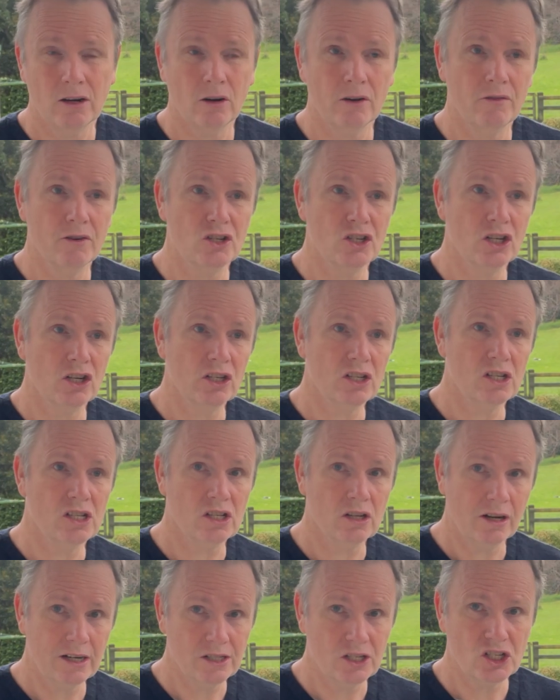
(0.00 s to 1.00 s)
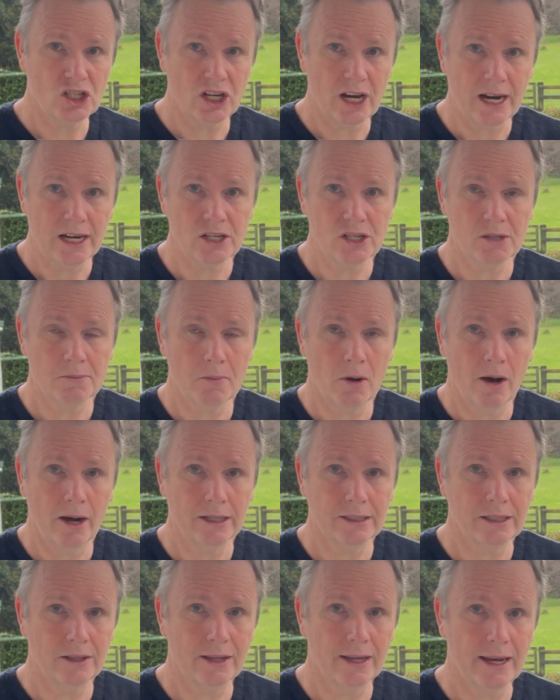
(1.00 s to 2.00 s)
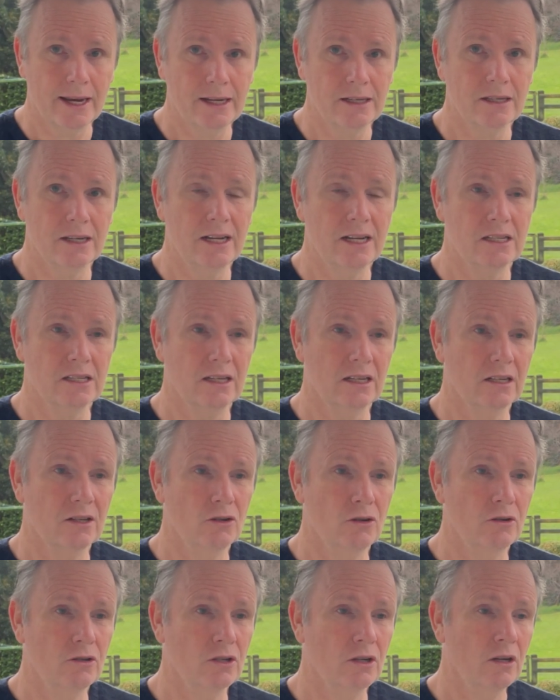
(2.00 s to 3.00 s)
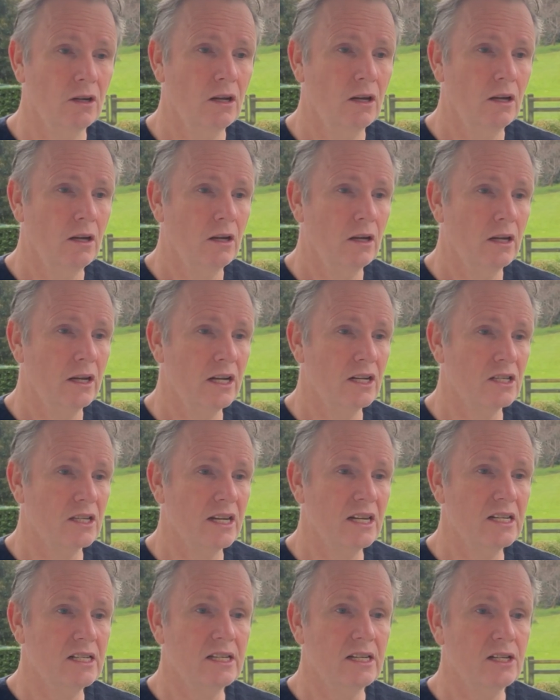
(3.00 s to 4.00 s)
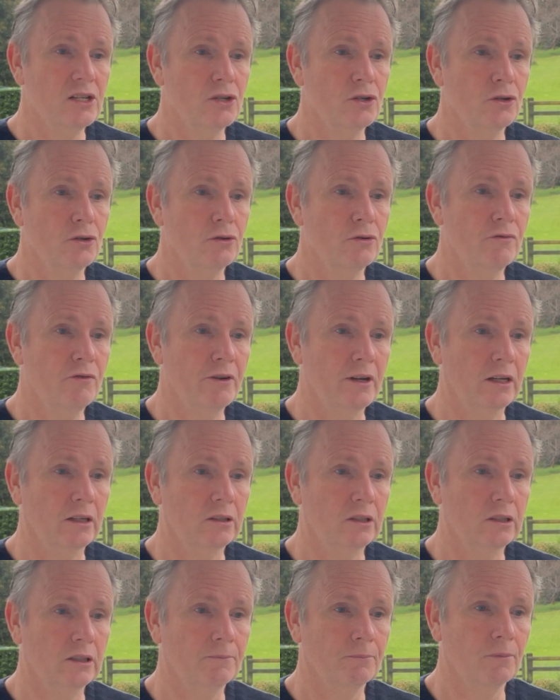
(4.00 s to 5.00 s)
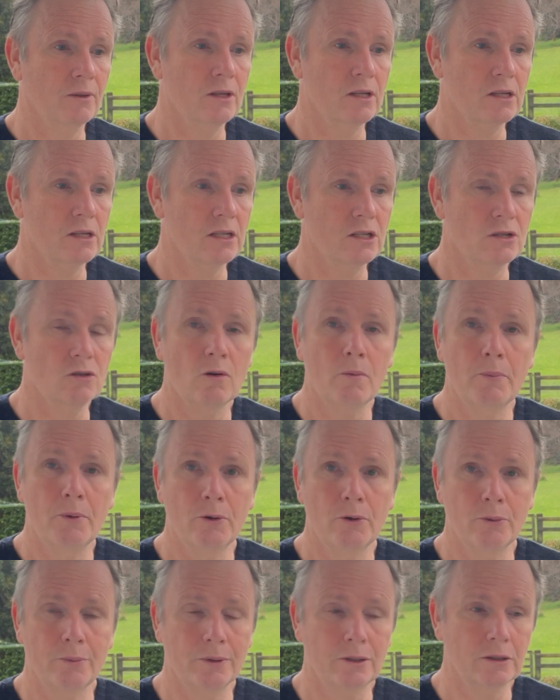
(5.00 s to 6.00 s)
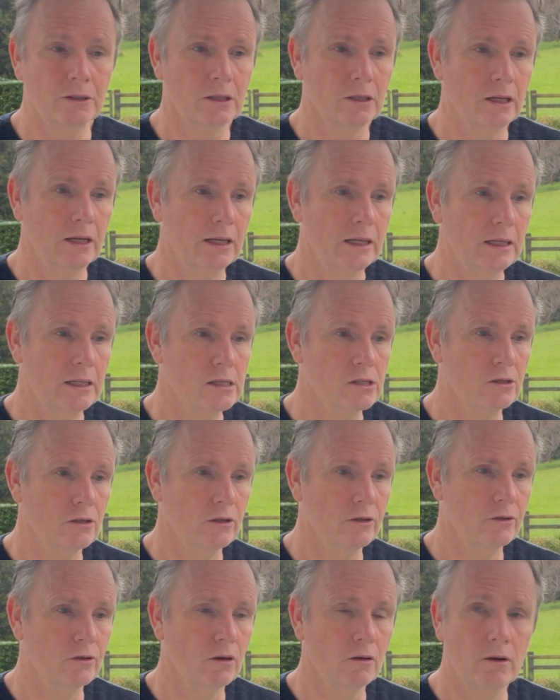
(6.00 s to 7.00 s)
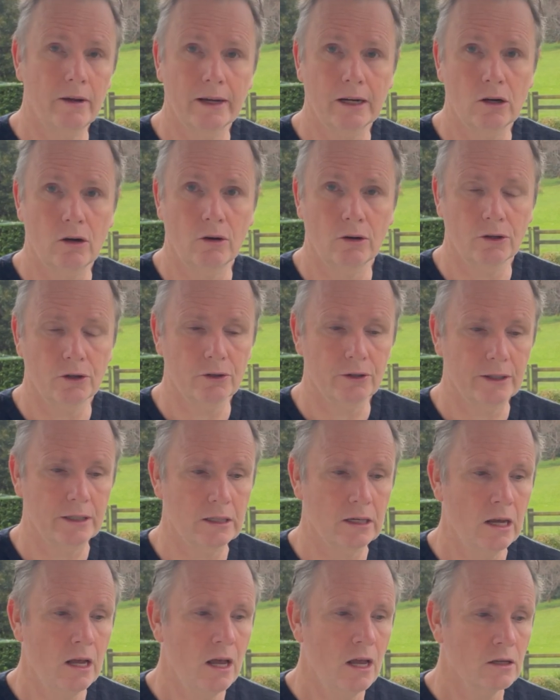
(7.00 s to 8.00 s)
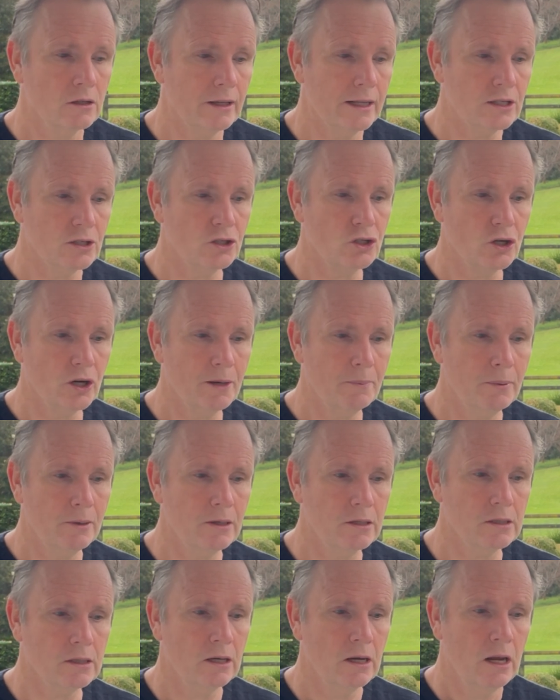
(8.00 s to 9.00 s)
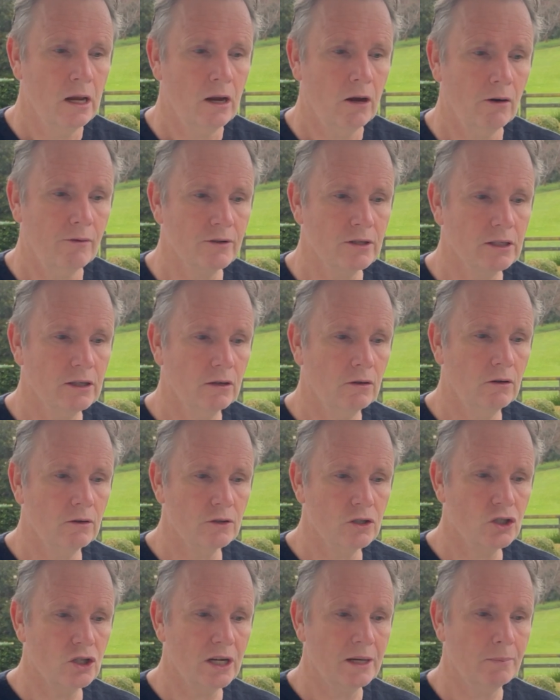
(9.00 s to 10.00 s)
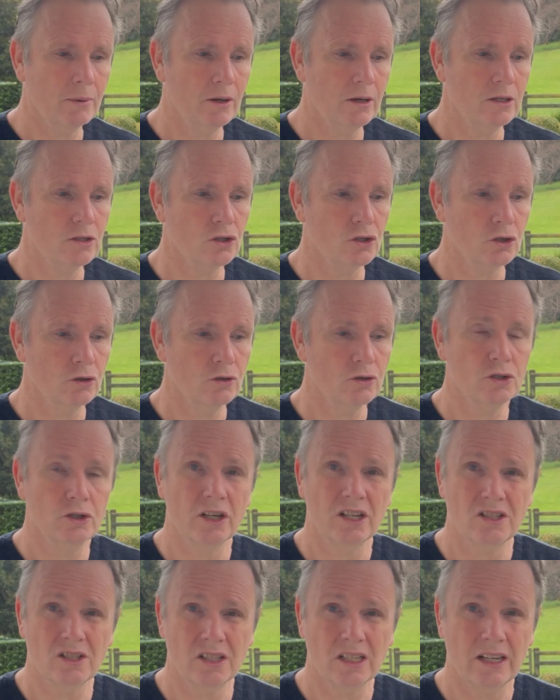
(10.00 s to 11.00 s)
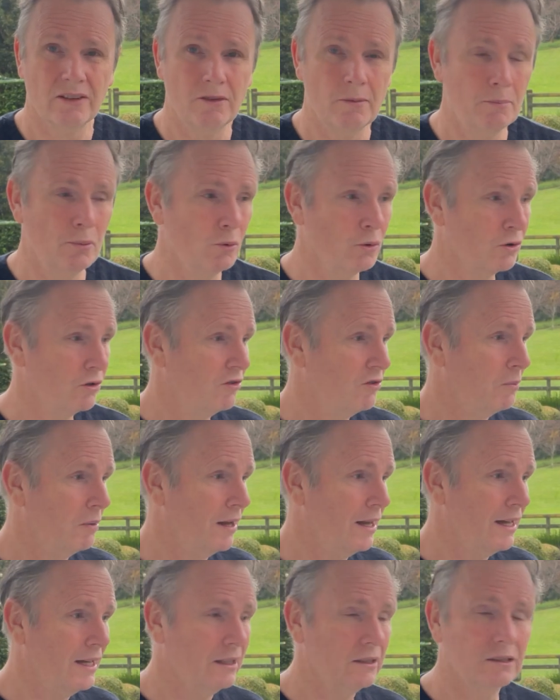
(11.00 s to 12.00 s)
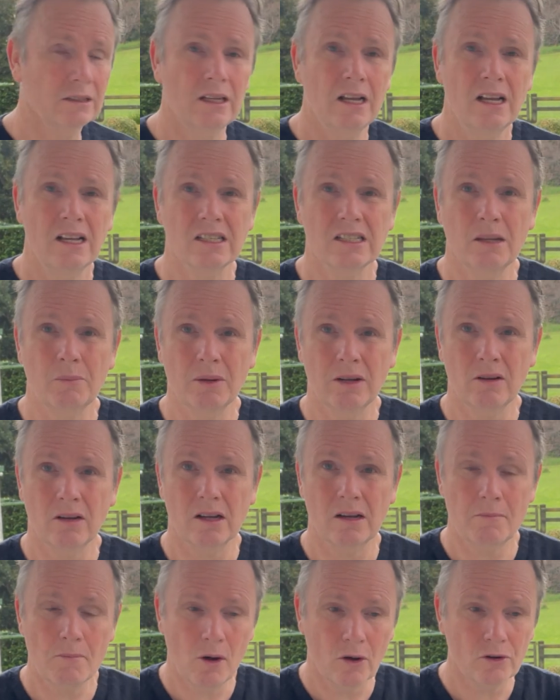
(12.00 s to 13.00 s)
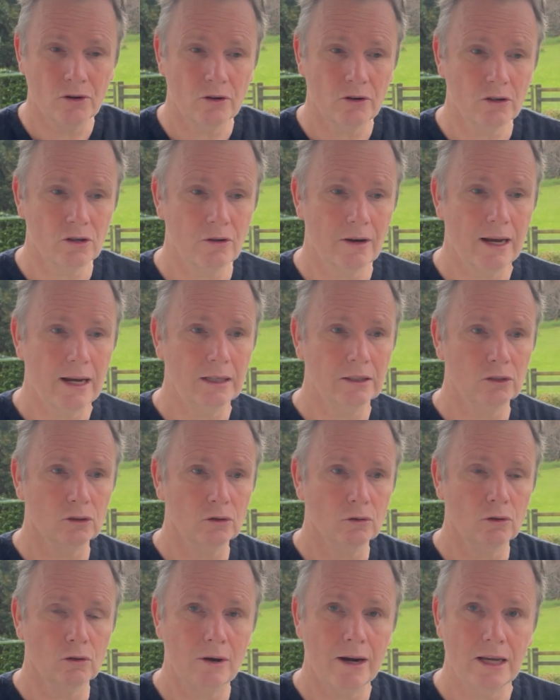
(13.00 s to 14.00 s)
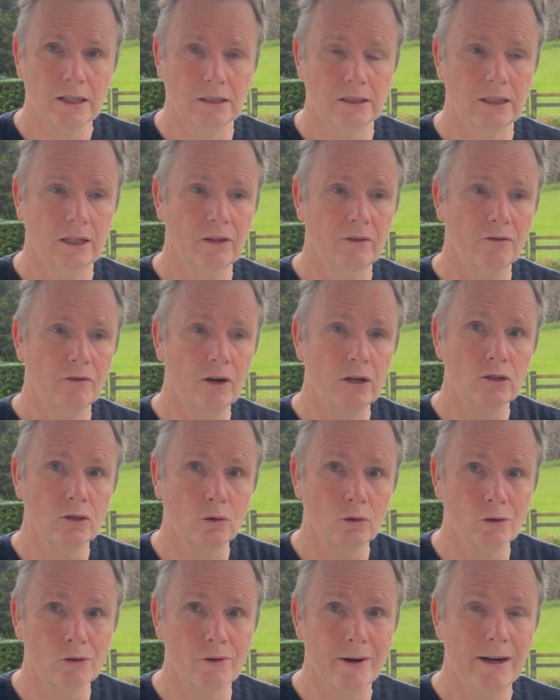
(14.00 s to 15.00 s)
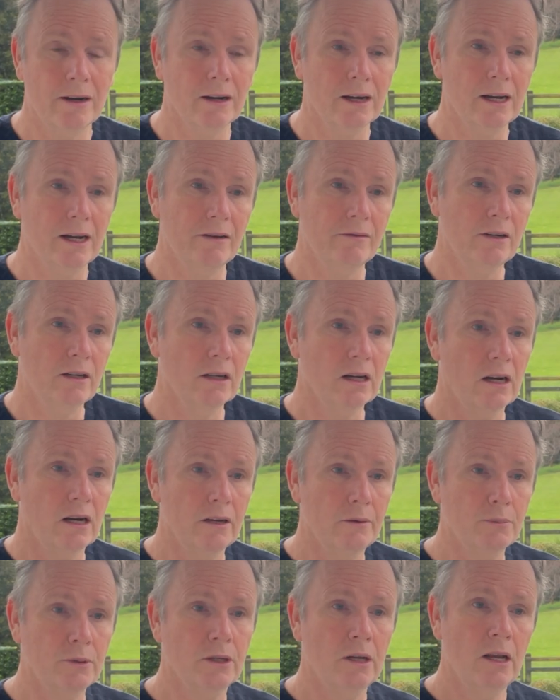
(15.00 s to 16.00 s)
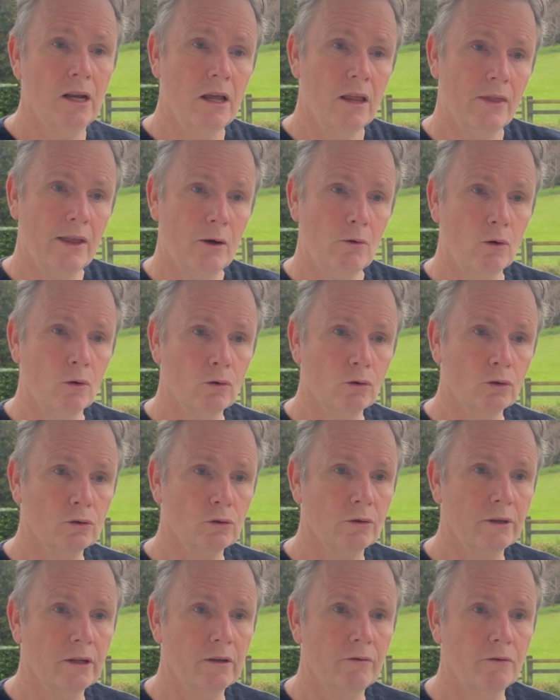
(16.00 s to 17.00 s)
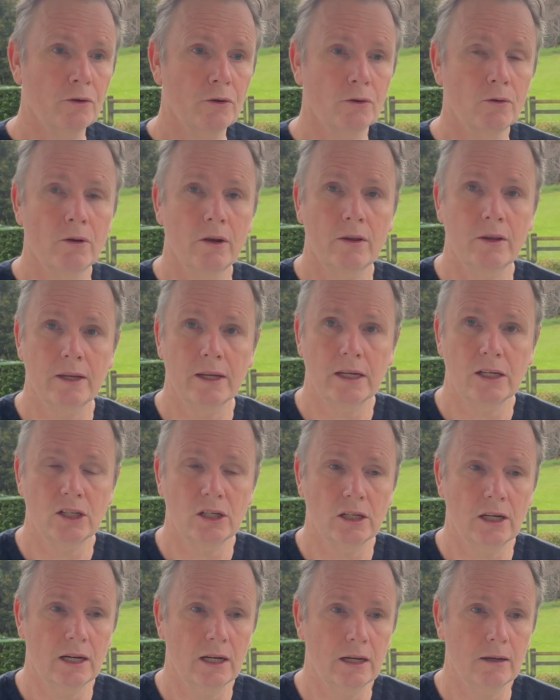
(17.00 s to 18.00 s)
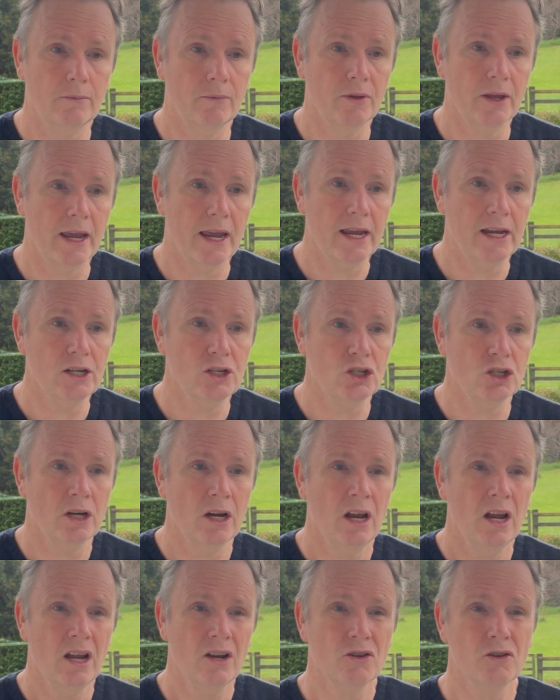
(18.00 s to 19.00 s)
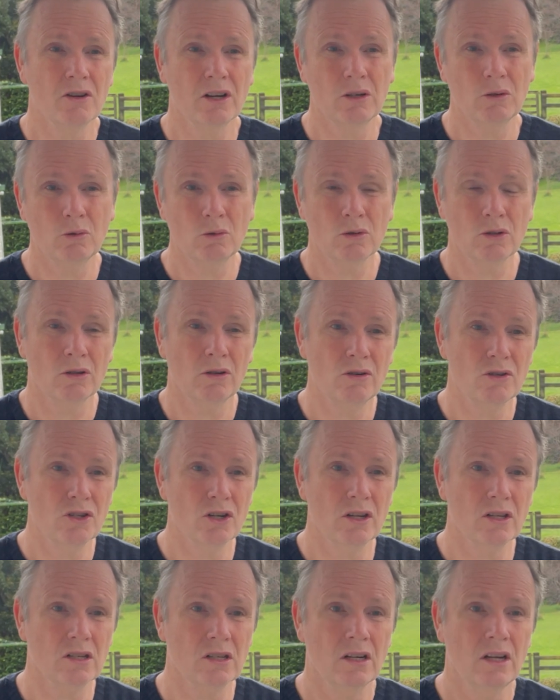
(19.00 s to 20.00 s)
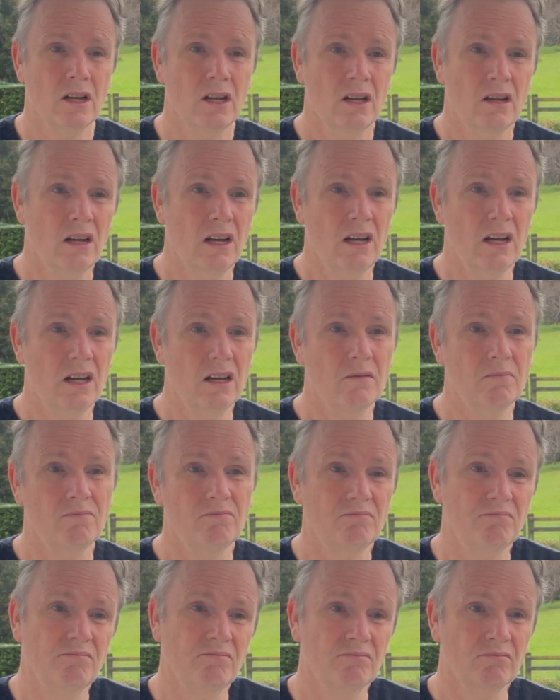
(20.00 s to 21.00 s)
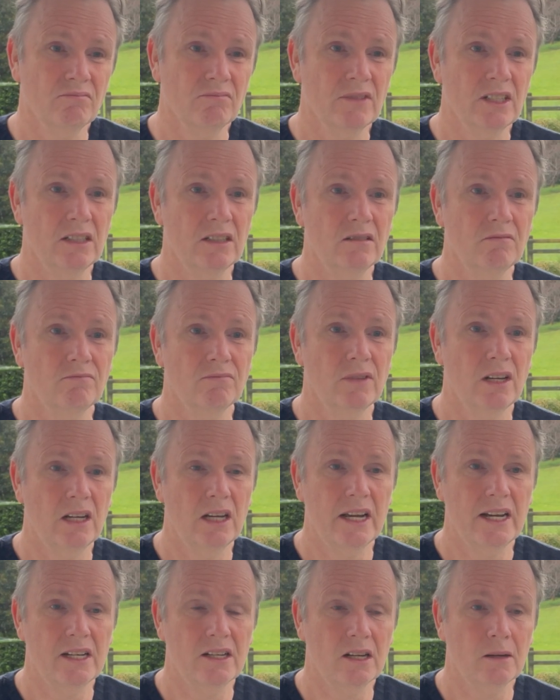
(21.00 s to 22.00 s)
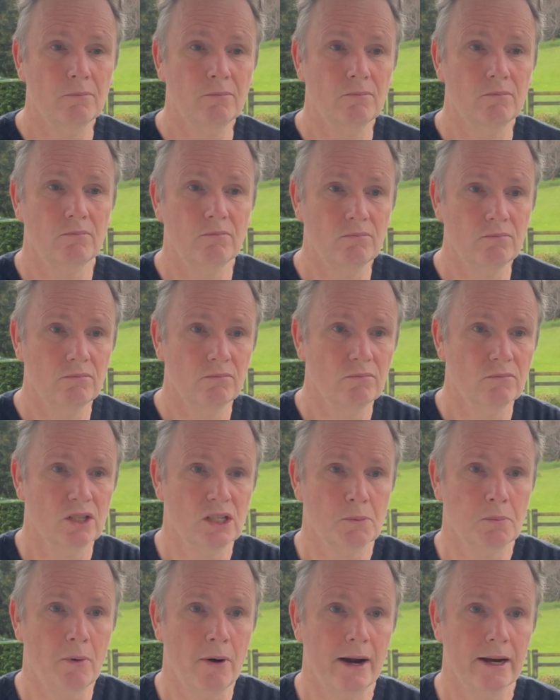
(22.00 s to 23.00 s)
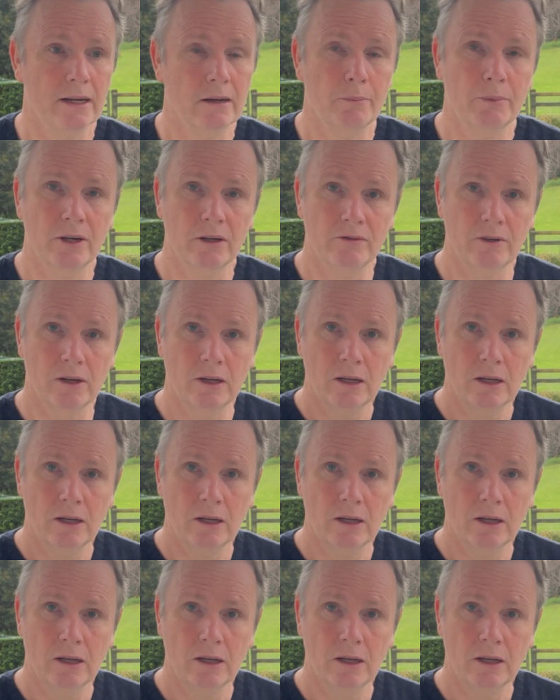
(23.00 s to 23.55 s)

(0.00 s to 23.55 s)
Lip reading: or if you decide to change your mind in the end, it's easy to fix. It's not permanent, and so not like concrete. So that's the cheapest. Obviously along the cheap lines too is you can just have a border of plants, something like a mondo grasses or grasses at the front, or a ground cover clipped. That will also give you the edge. You can also just end up spraying a bit of